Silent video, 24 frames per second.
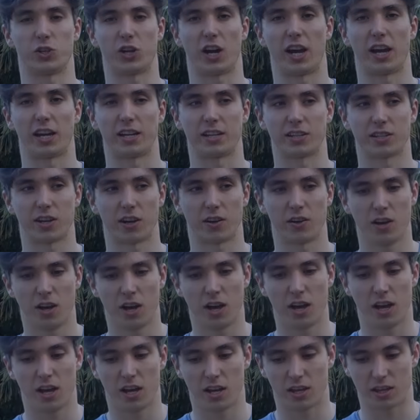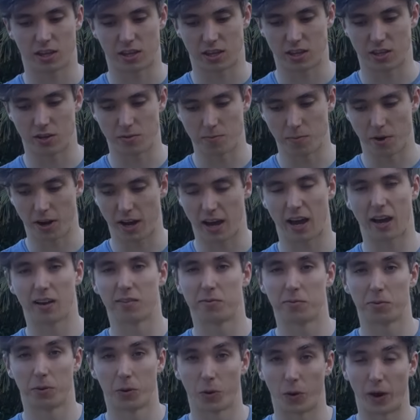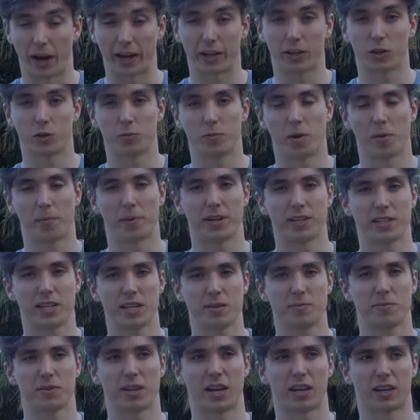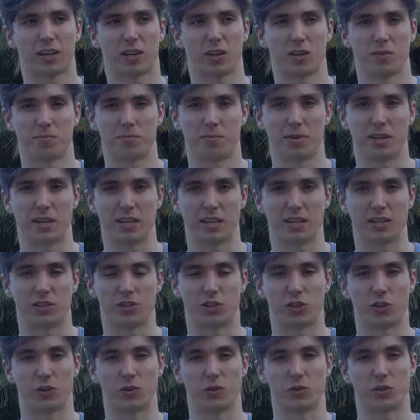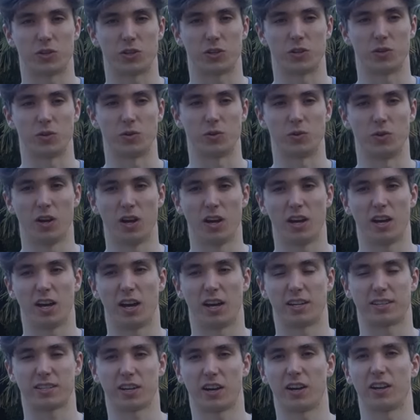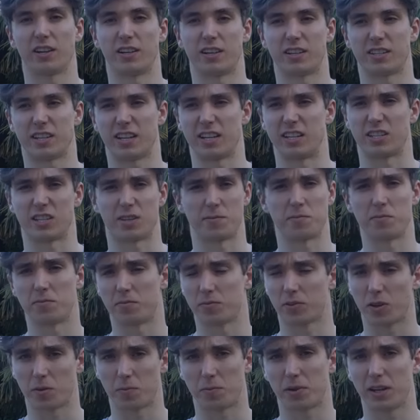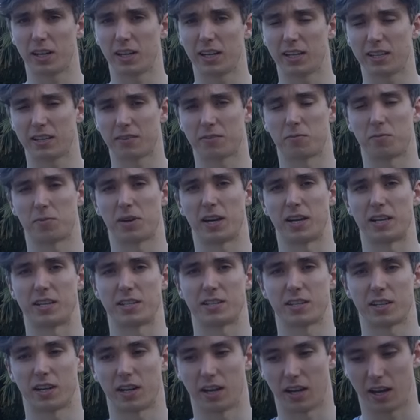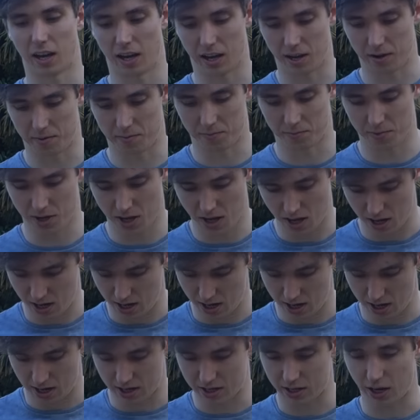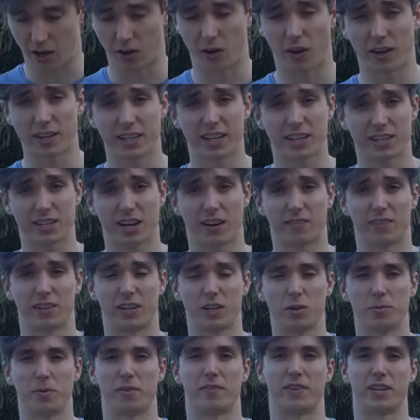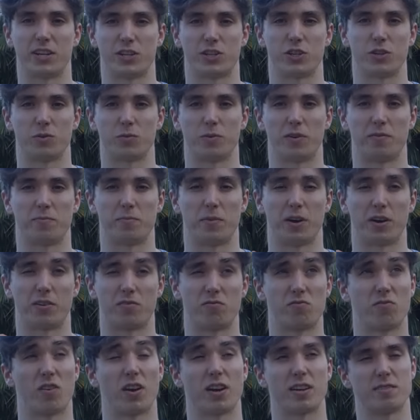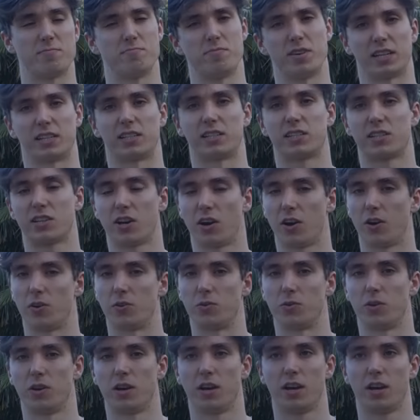chain. So you might have poor ankle mobility, but that could be due to a tightness in some completely different place. So I did actually have a little bit of an issue with my right big toe,